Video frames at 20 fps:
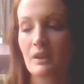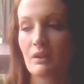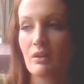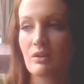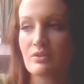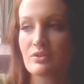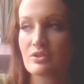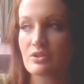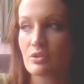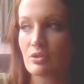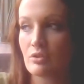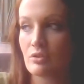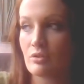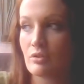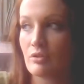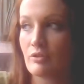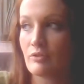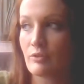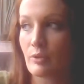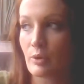
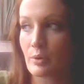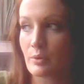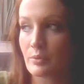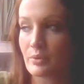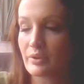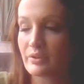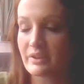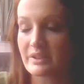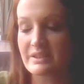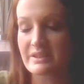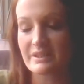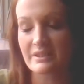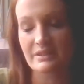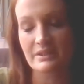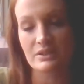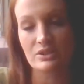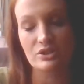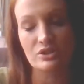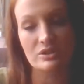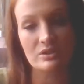also for releasing
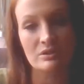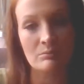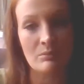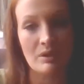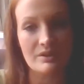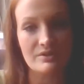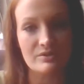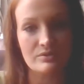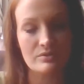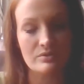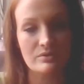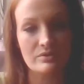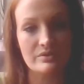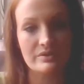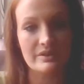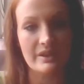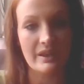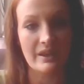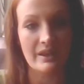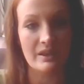tension in muscles,
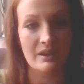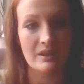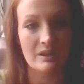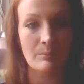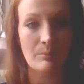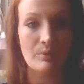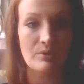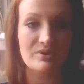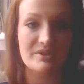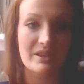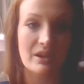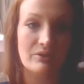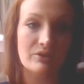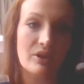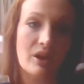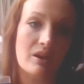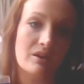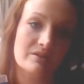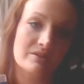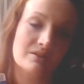and it pulls out
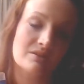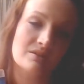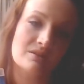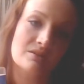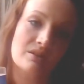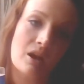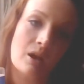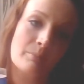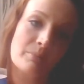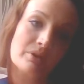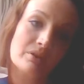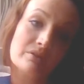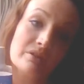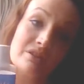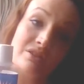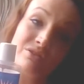toxins topically.